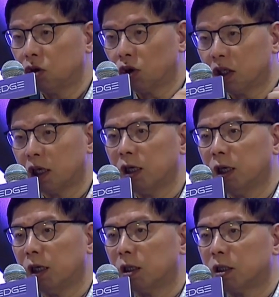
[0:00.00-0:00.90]
we
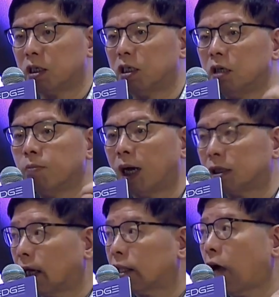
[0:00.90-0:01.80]
need data
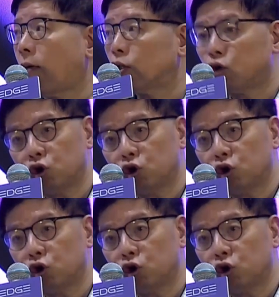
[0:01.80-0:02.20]
communication.